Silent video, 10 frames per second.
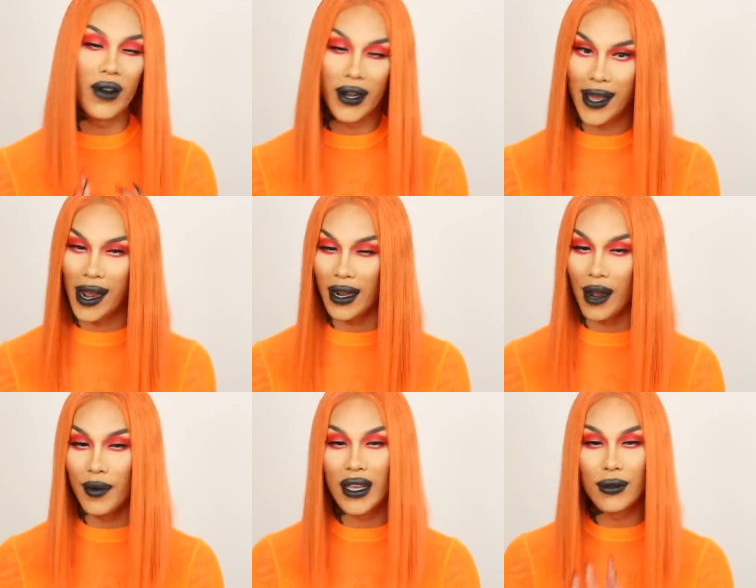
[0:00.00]
very gagged.
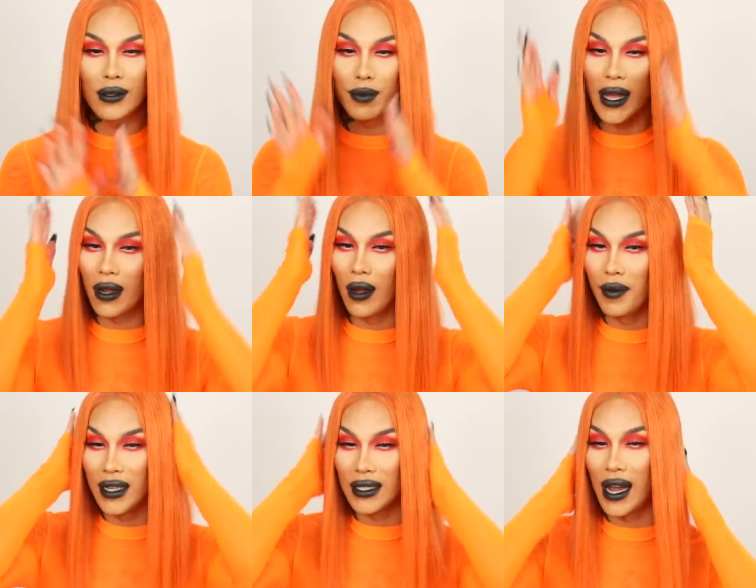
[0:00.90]
I'm gonna keep this black on
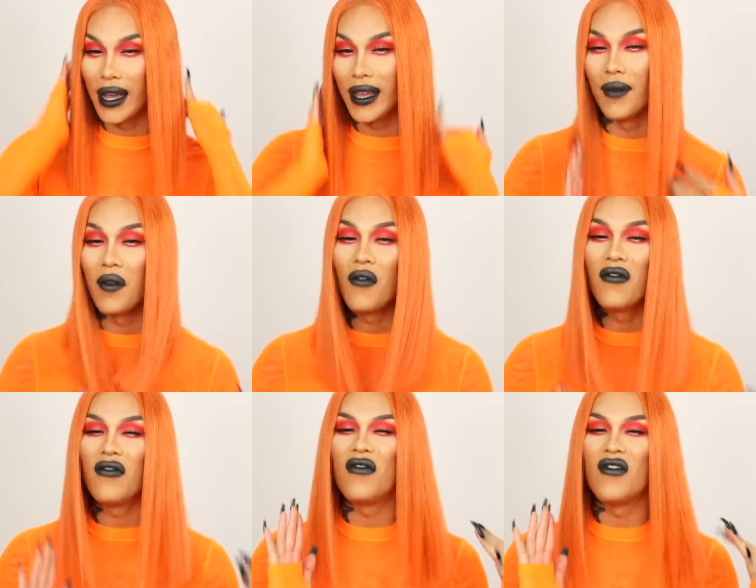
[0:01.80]
because I am
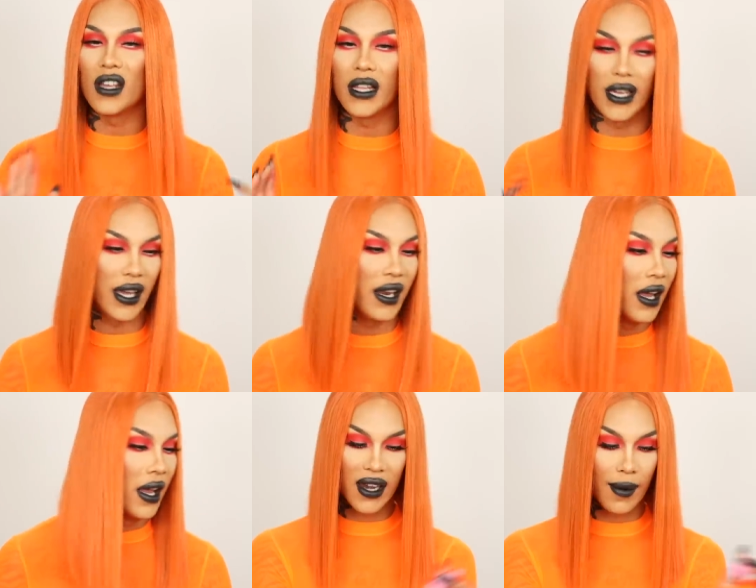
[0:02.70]
feeling it.
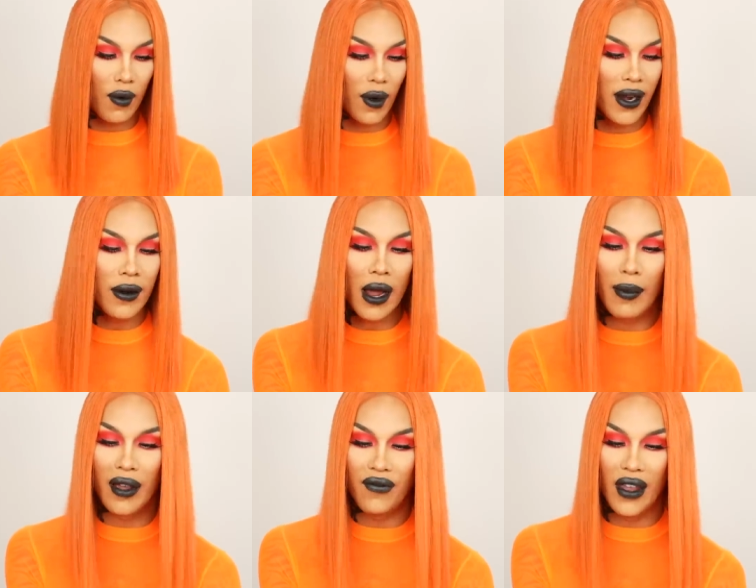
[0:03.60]
Number one,
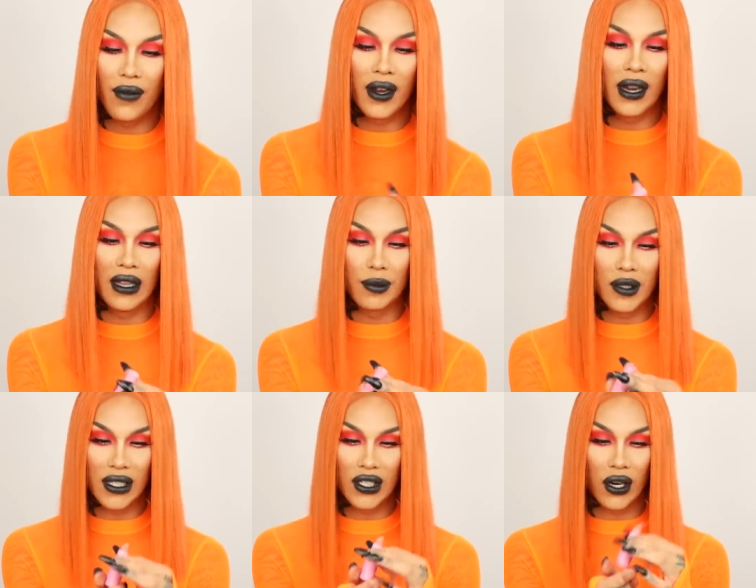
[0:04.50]
my favorite
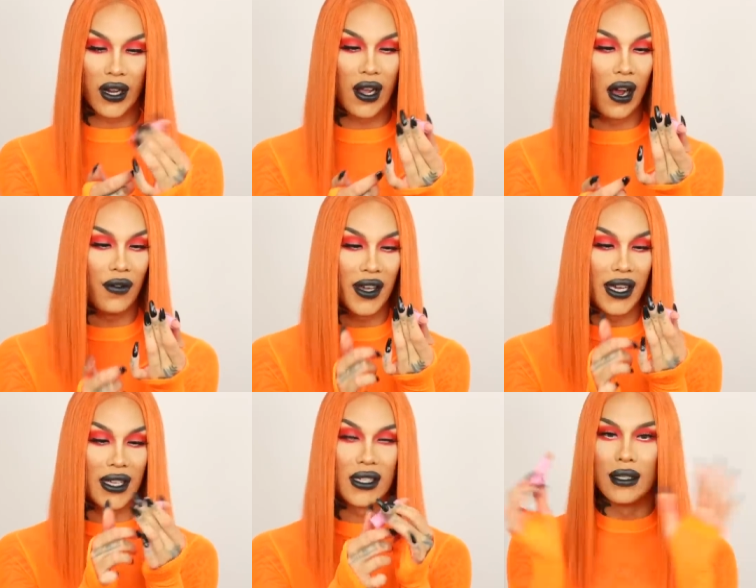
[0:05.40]
lipstick starting off
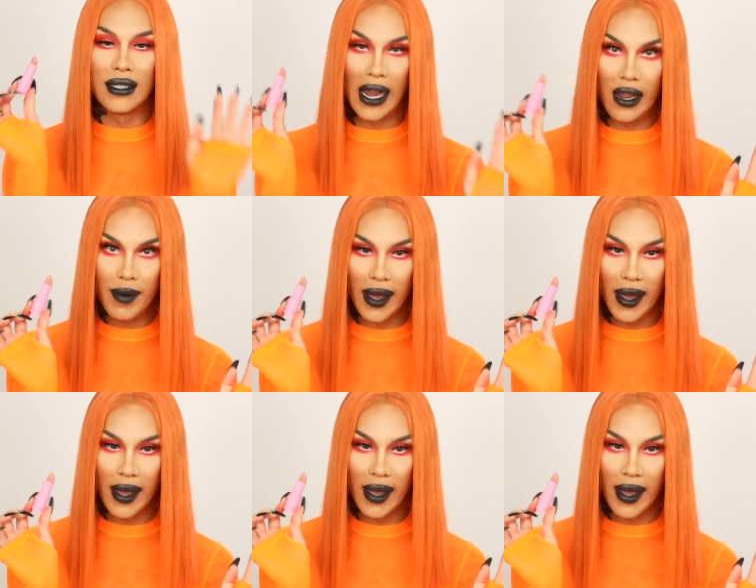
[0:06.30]
is Diet